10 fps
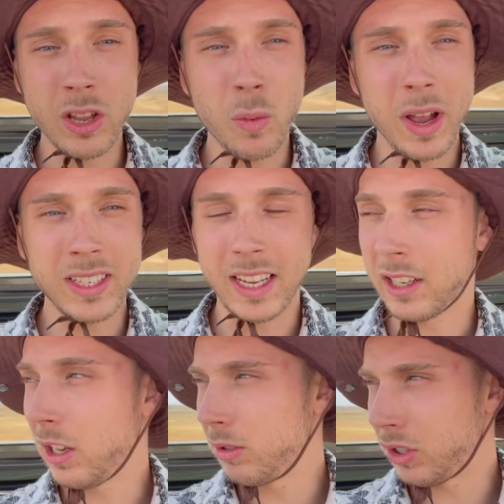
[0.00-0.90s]
no way to get
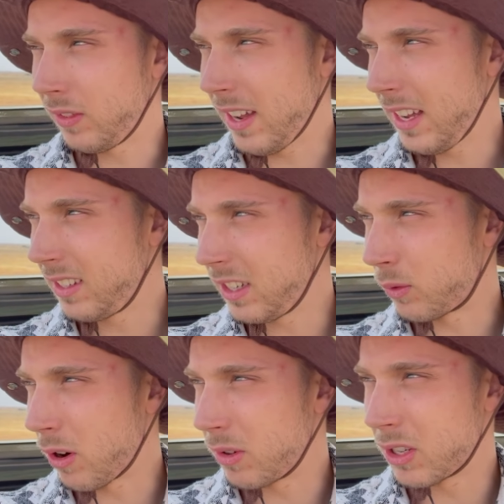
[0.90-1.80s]
closer, right? This
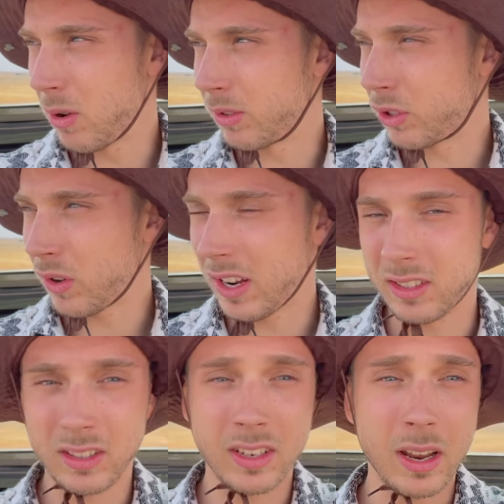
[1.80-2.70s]
road is going straight
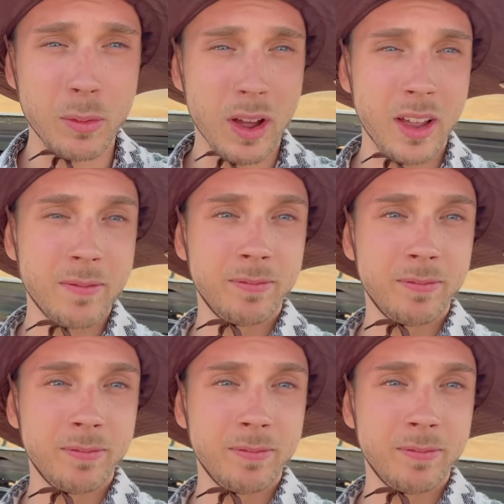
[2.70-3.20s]
that way.